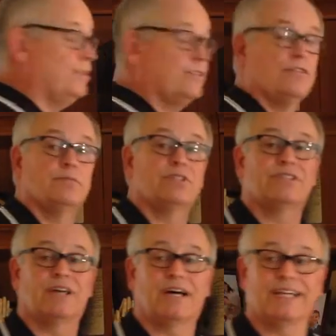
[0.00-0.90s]
is the
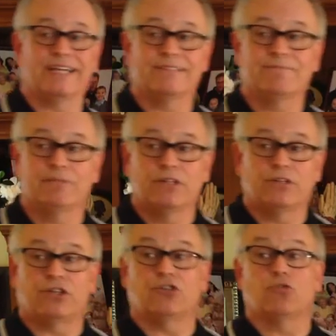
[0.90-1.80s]
Messiah,
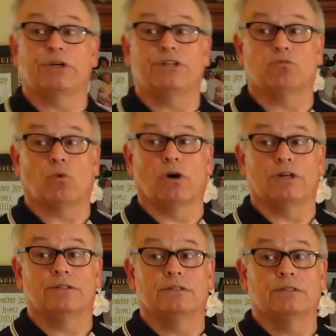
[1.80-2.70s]
the anointed one.
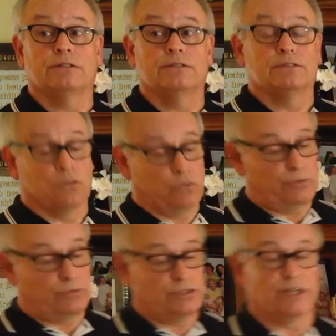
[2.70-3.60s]
We
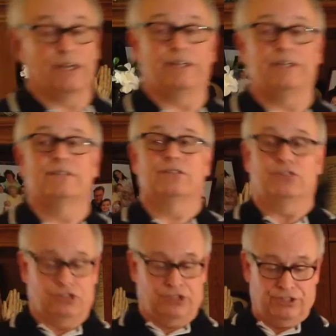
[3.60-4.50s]
would say
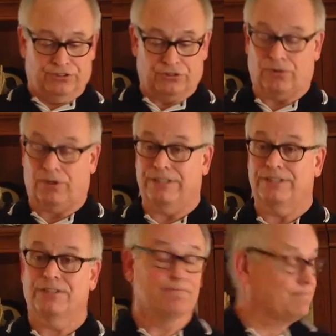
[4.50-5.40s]
Jesus Christ.